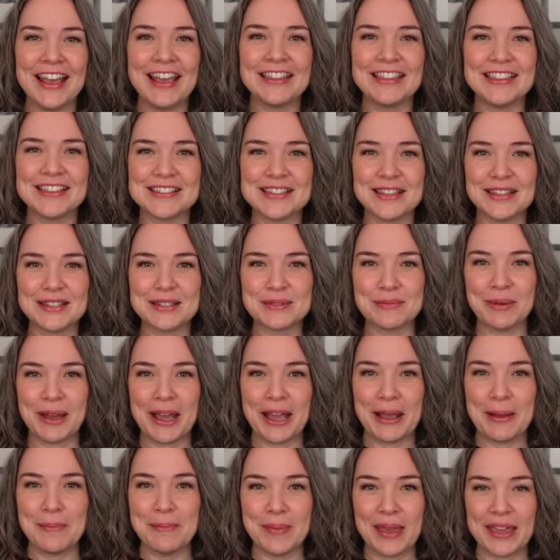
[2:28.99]
This is
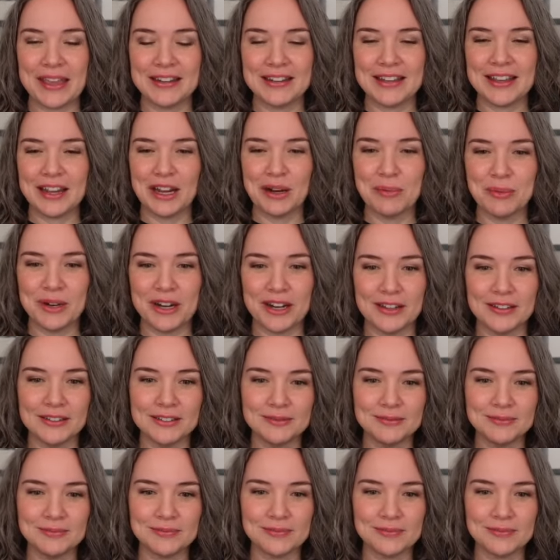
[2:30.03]
my main camera.